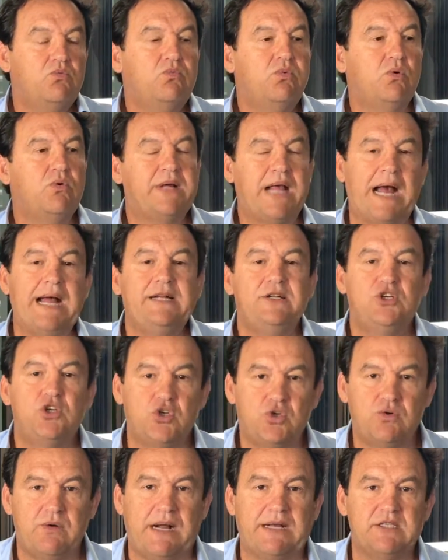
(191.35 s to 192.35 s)
will gain
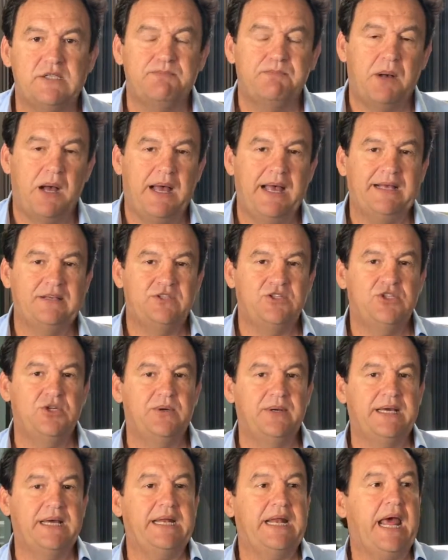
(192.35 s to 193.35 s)
trust by us
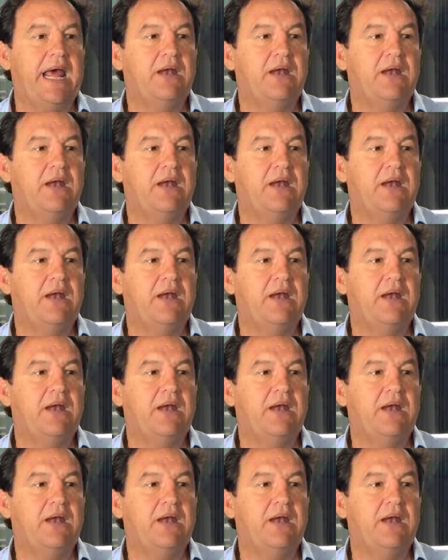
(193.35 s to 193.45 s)
doing it,